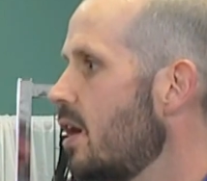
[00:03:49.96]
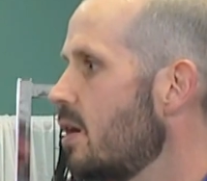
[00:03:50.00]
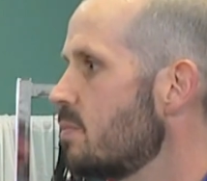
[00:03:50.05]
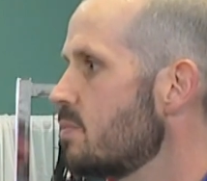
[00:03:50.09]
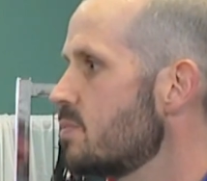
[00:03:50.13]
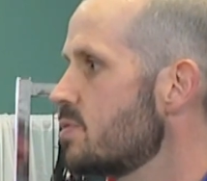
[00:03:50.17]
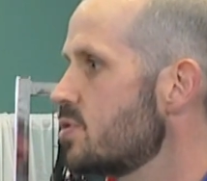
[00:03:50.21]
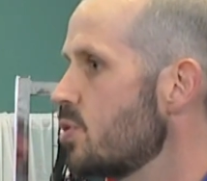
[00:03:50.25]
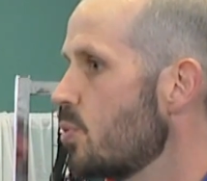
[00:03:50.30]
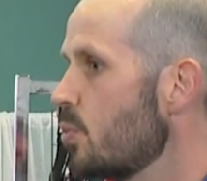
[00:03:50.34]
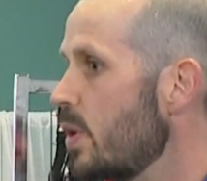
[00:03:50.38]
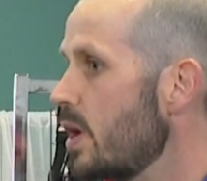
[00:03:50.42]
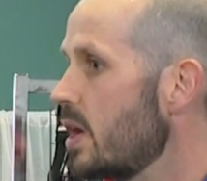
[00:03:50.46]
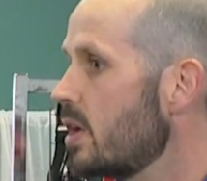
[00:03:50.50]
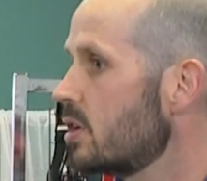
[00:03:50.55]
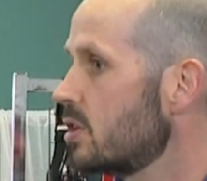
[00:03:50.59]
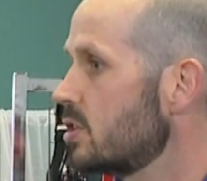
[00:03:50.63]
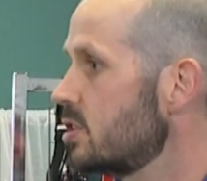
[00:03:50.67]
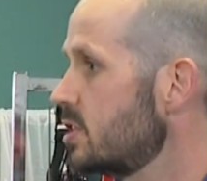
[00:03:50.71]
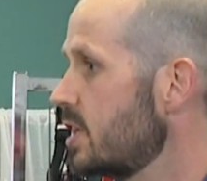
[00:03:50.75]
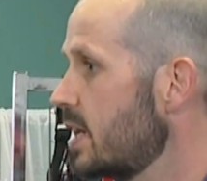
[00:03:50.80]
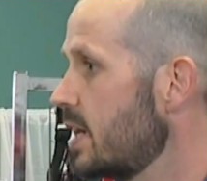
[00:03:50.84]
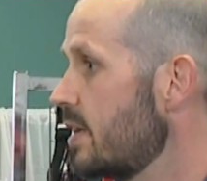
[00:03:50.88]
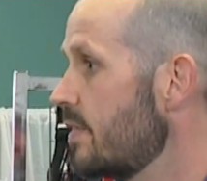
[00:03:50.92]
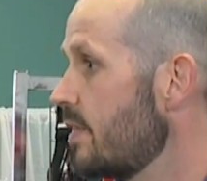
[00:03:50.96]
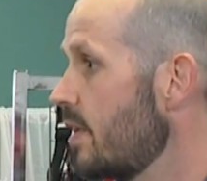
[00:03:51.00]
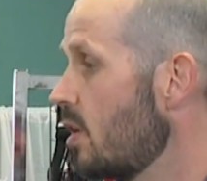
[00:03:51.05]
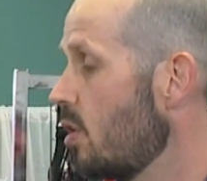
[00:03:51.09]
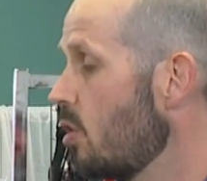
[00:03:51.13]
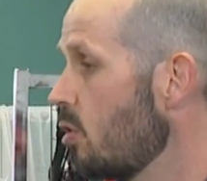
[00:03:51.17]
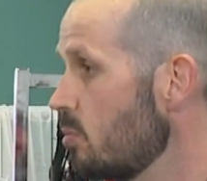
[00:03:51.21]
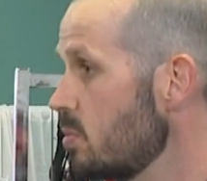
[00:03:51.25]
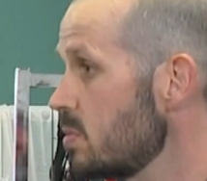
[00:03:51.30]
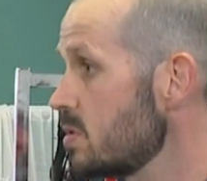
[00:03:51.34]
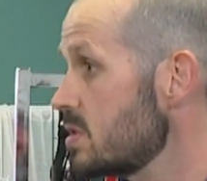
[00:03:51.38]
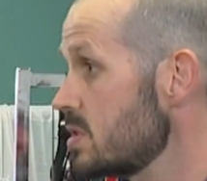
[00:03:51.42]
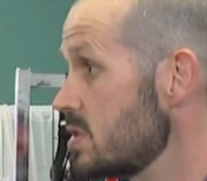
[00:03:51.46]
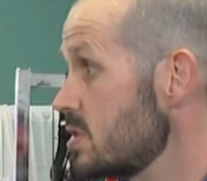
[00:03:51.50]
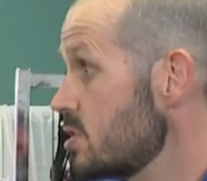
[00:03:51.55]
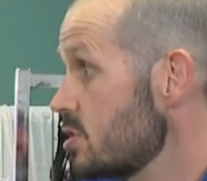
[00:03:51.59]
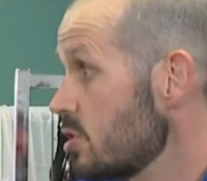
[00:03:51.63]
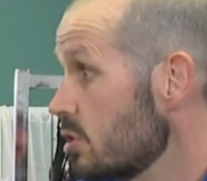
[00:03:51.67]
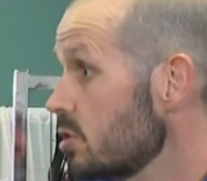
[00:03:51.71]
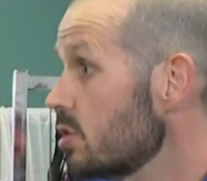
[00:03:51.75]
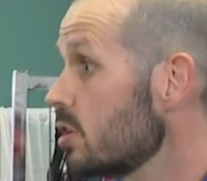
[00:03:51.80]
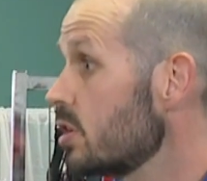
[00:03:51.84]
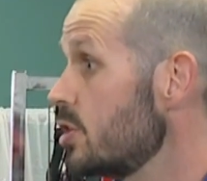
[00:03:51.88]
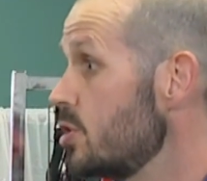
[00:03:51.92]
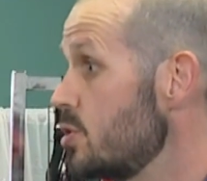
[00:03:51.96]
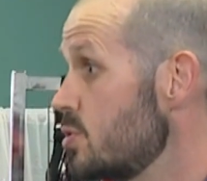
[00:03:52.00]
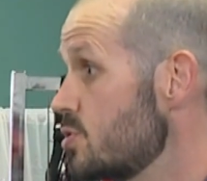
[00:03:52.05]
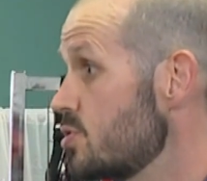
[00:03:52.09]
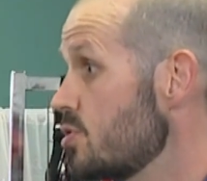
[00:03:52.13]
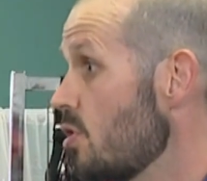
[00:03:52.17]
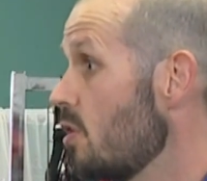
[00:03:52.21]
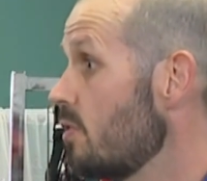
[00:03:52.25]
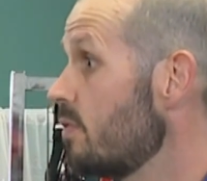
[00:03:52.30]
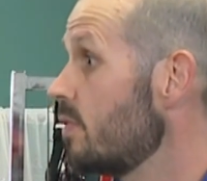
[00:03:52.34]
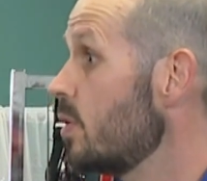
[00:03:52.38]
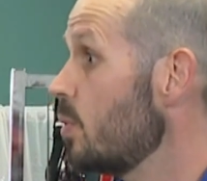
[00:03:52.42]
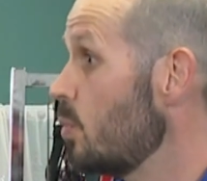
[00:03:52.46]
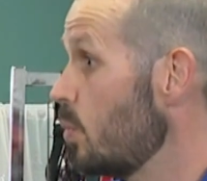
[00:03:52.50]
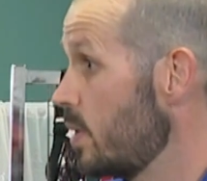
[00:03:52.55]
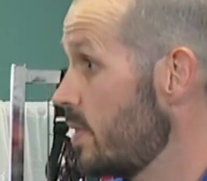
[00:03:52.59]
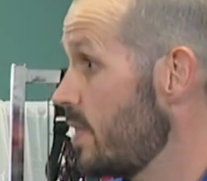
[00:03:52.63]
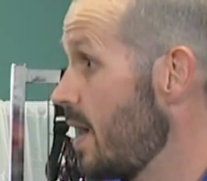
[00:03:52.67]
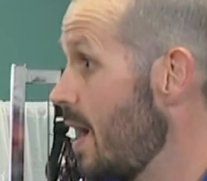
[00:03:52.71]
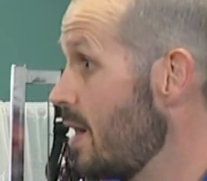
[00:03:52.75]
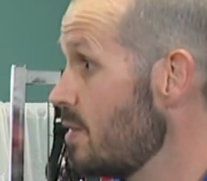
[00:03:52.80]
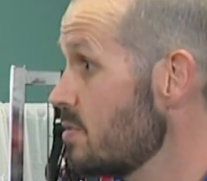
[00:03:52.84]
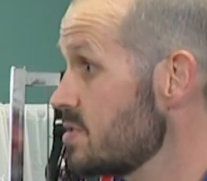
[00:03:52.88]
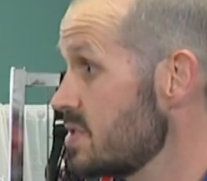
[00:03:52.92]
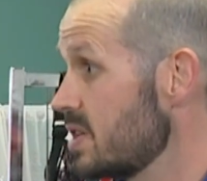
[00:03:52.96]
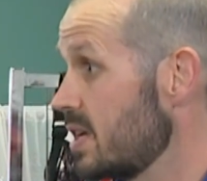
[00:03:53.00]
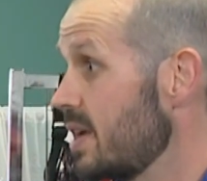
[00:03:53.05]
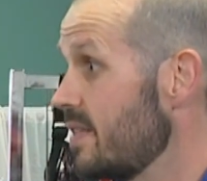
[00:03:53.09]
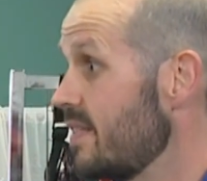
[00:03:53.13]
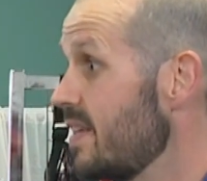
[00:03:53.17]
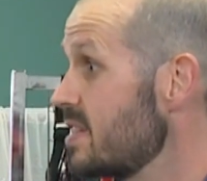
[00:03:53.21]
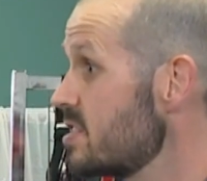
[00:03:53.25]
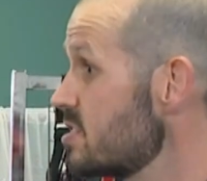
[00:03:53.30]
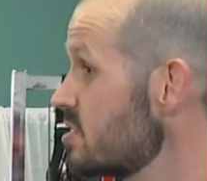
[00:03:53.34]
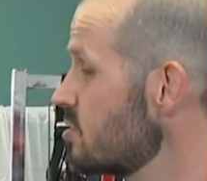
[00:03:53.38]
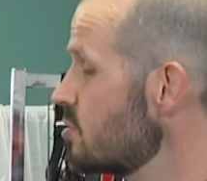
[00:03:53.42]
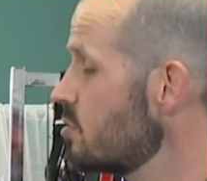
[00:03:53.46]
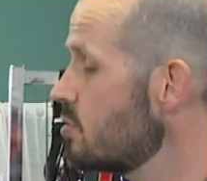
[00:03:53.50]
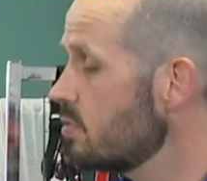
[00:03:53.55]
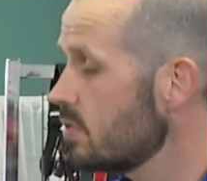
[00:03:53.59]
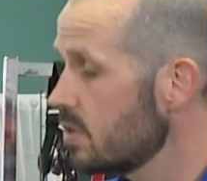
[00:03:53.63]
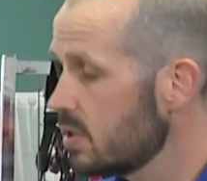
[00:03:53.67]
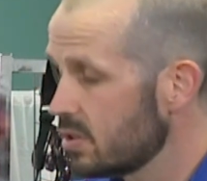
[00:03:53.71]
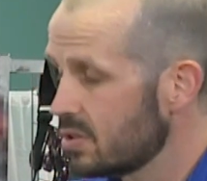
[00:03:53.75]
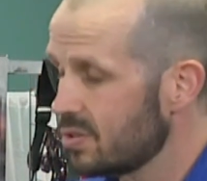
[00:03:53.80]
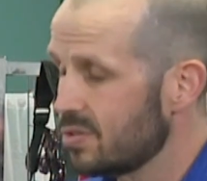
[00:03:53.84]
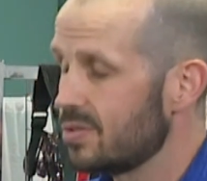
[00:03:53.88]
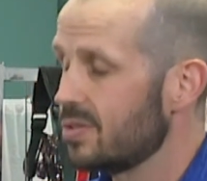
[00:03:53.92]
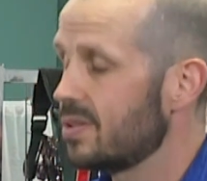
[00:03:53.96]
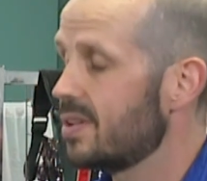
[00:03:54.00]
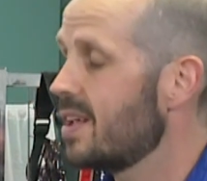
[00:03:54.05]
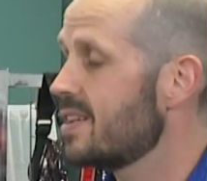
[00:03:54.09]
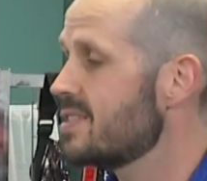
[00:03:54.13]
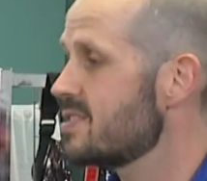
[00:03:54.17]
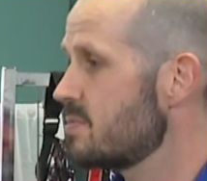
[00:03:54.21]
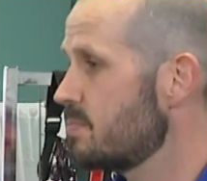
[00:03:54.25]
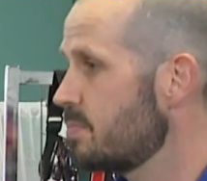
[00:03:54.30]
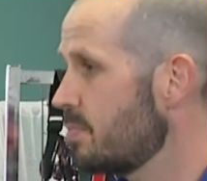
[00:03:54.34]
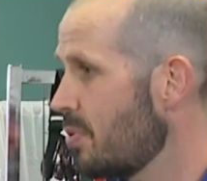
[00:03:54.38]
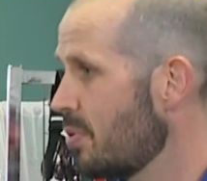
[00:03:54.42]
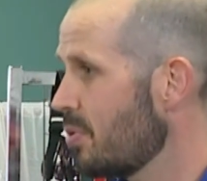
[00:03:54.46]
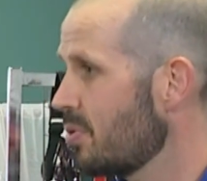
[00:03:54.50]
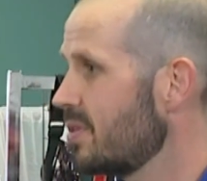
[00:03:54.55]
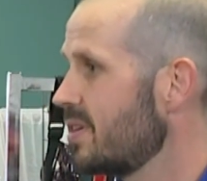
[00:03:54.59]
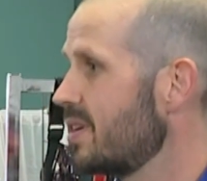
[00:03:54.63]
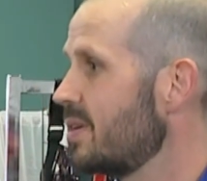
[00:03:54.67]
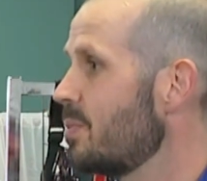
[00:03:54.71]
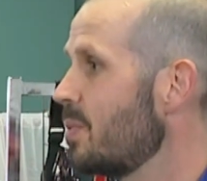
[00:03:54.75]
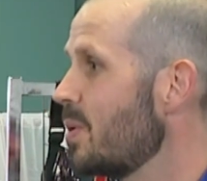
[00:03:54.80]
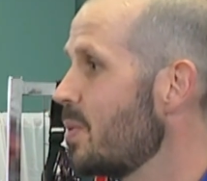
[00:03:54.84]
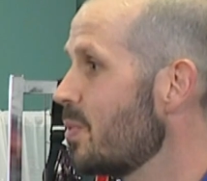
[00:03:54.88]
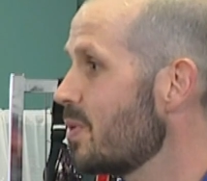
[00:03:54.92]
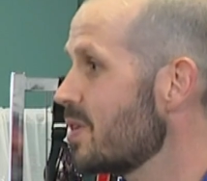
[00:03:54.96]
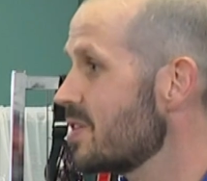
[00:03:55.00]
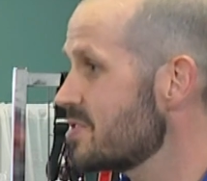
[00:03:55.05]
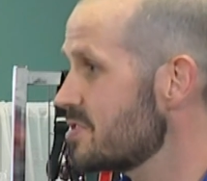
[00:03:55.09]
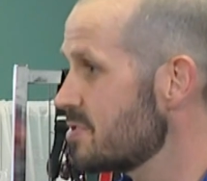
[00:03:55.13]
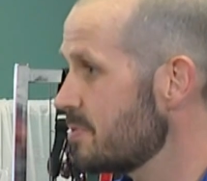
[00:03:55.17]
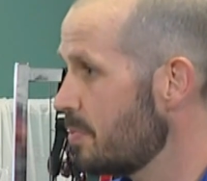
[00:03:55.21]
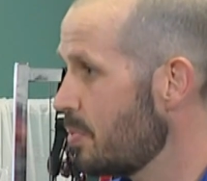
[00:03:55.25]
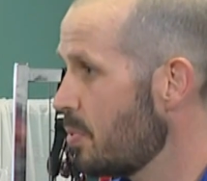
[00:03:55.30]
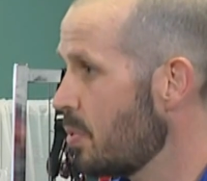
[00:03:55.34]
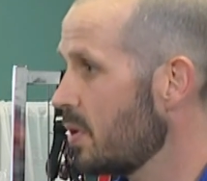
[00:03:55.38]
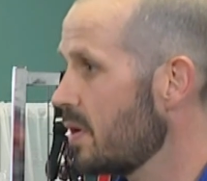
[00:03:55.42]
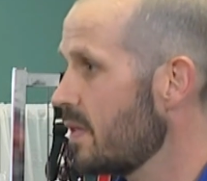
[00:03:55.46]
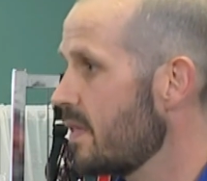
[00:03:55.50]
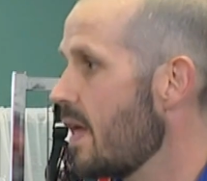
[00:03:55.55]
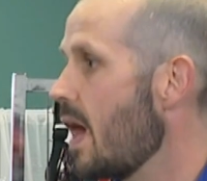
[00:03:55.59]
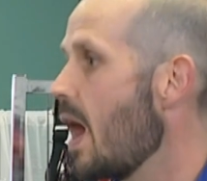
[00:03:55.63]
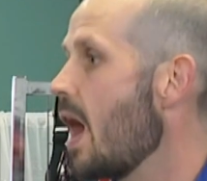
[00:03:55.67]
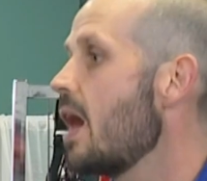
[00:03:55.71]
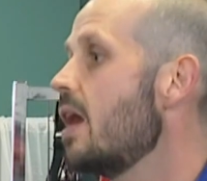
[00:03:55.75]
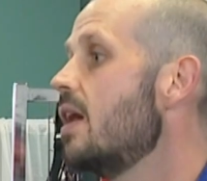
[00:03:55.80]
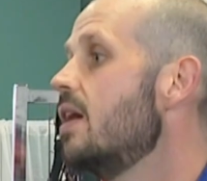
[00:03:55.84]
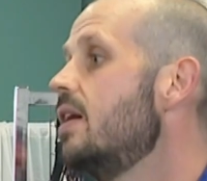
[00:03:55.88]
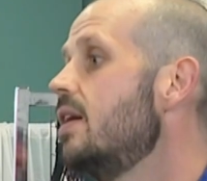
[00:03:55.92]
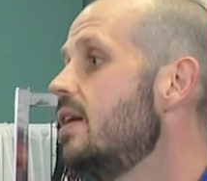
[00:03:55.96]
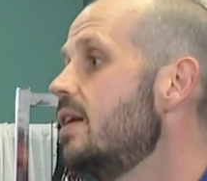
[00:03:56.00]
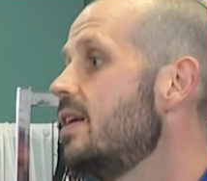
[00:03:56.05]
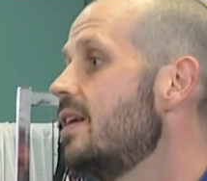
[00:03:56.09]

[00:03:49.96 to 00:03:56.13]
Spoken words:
So we understand that homelessness, certainly you solve it with housing, and that's critical and that's important, and we want to support that.